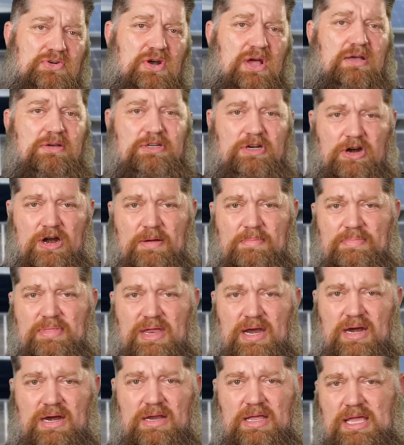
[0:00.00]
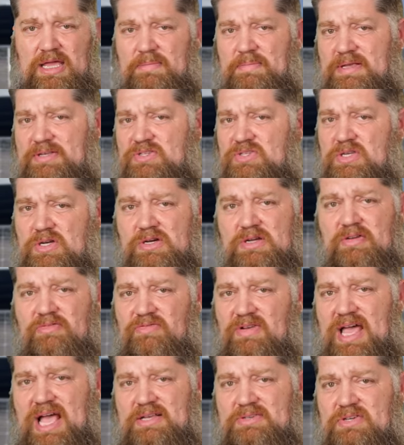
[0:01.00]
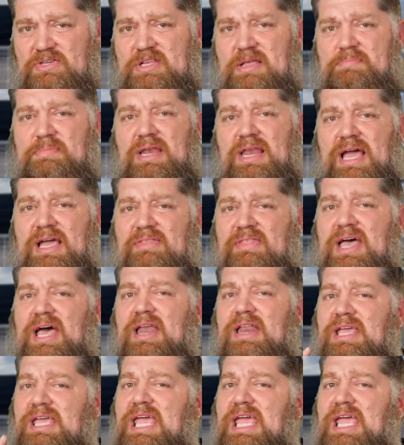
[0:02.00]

structure up there? It could be Sikaflex or something like that.